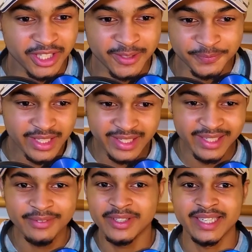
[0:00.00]
Like, they
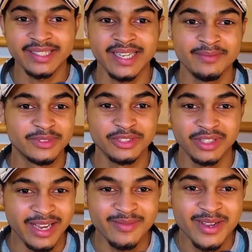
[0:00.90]
didn't even attempt to
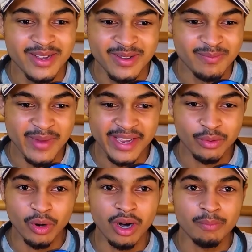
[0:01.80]
like make
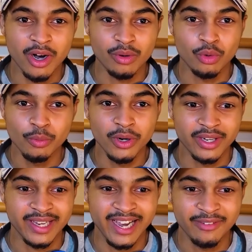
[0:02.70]
Mark
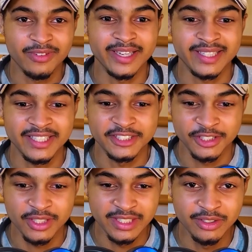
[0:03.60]
Wahlberg have like that
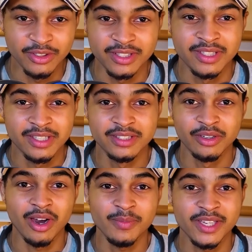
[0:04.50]
Sully look. Do you
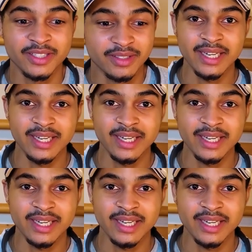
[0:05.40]
know what I mean?